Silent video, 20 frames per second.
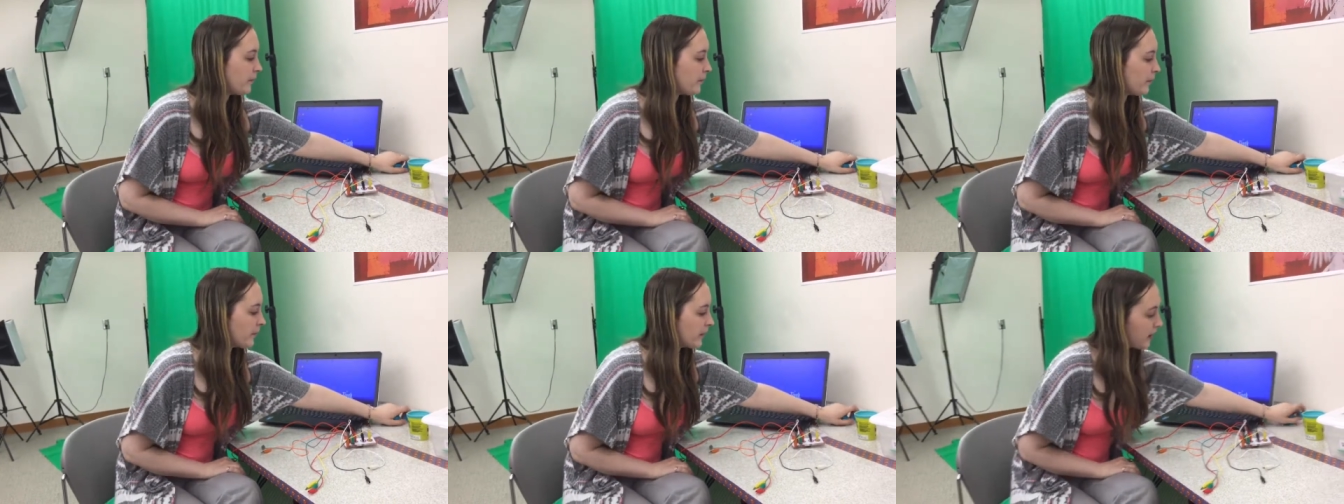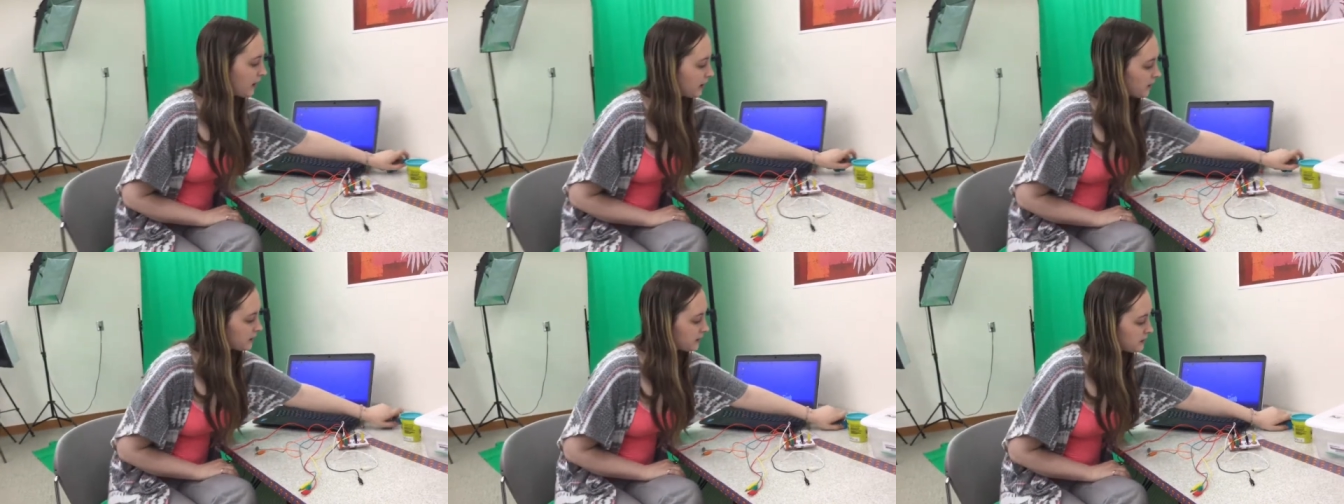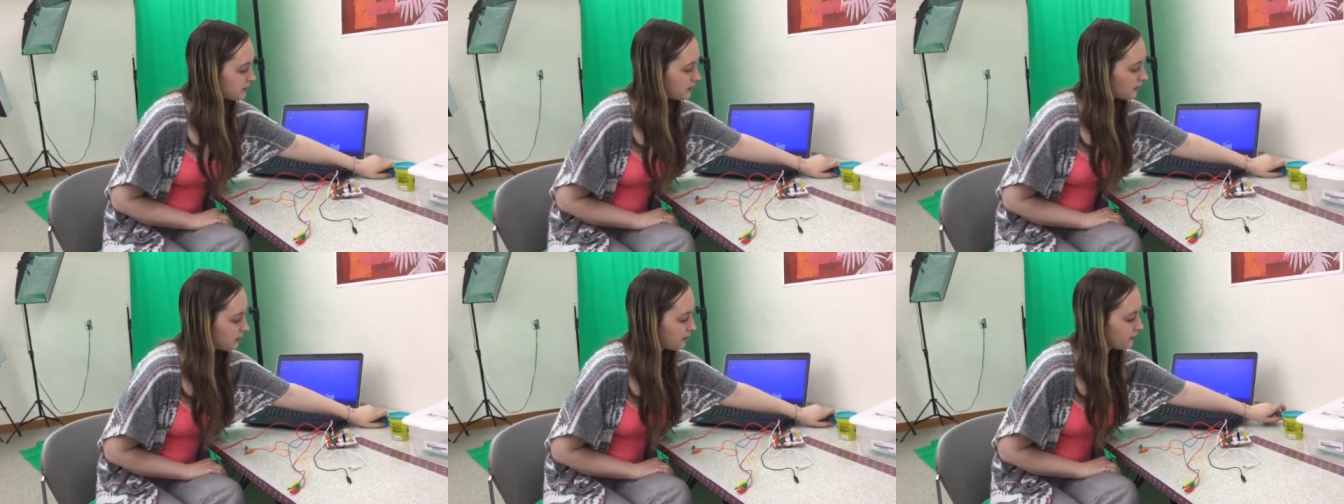but
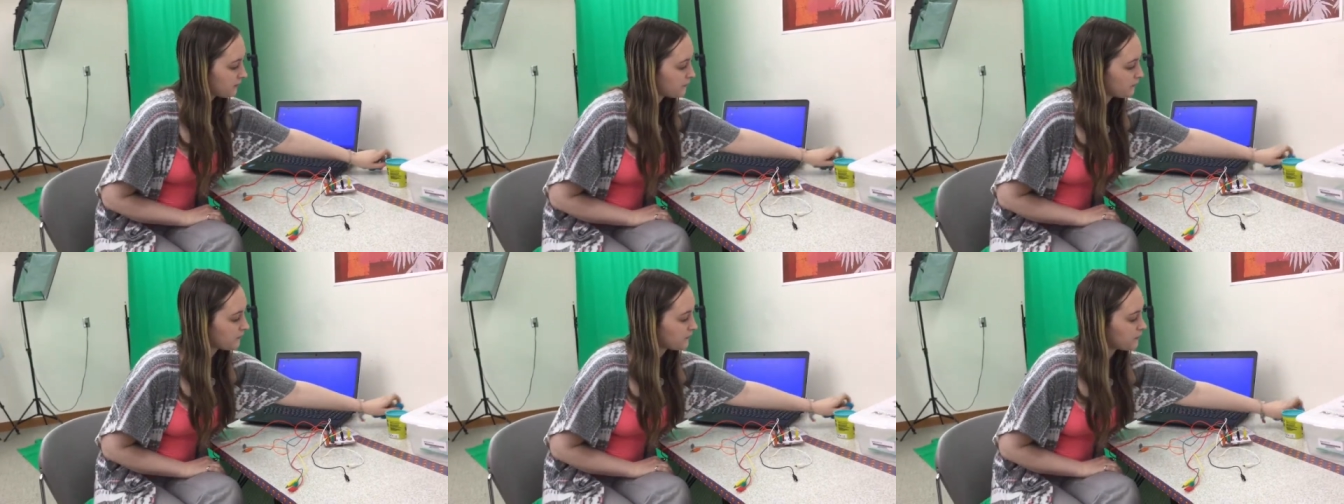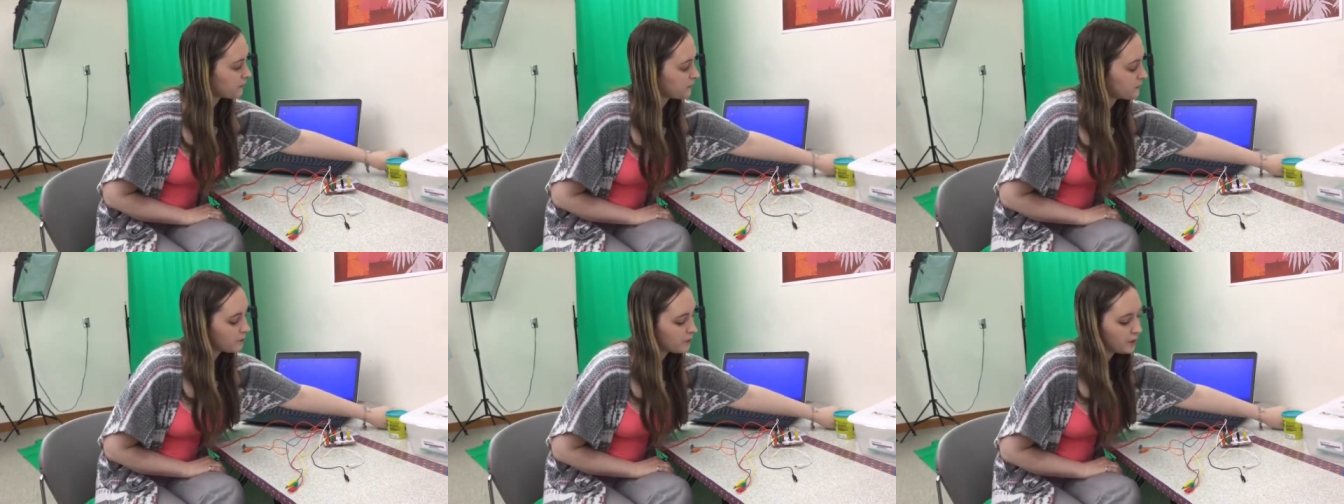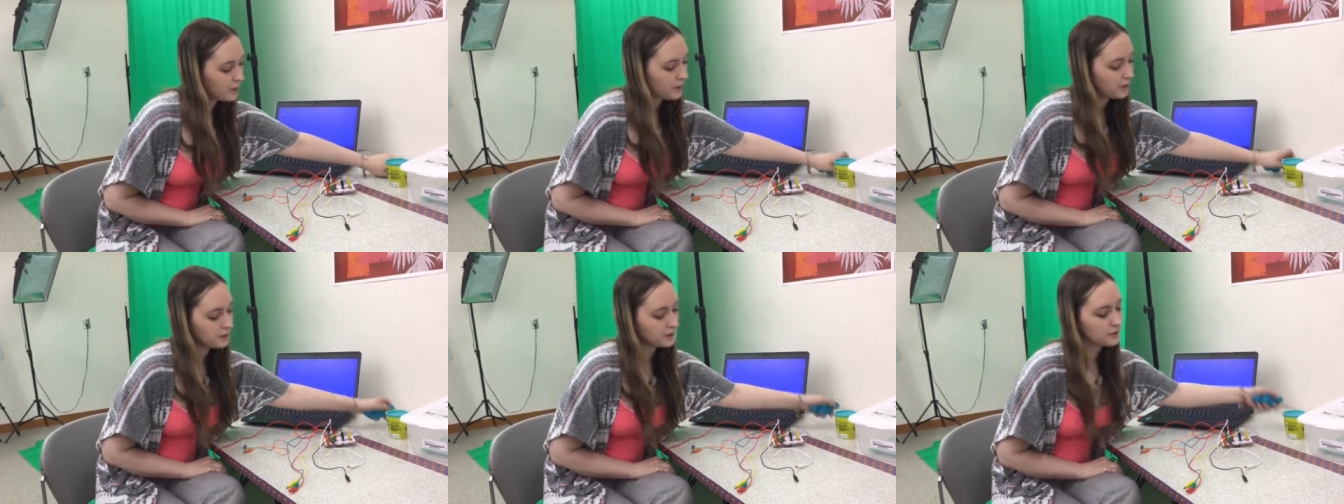if you
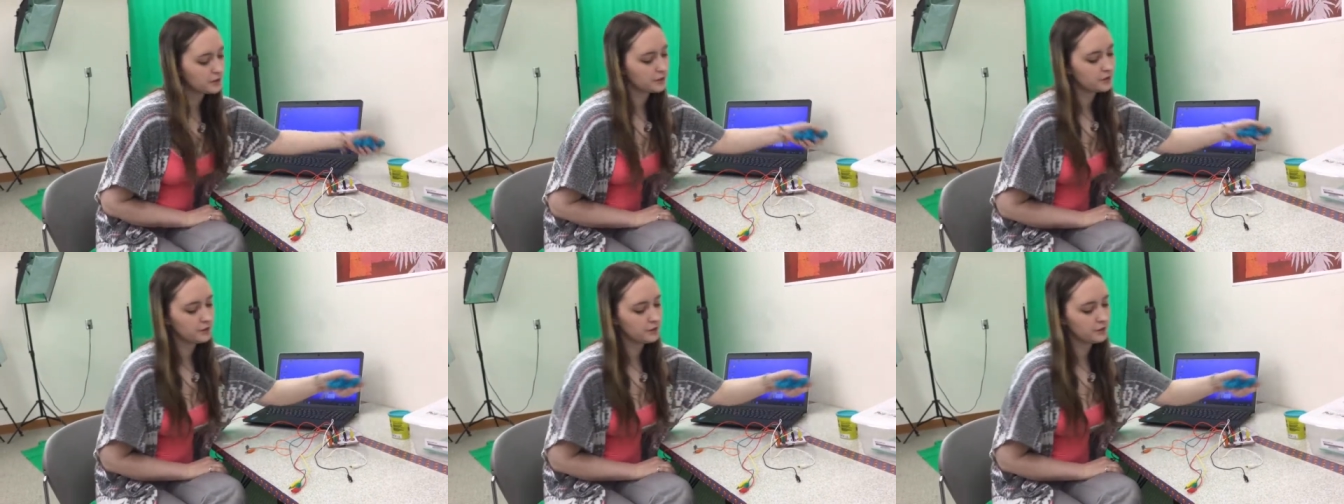want,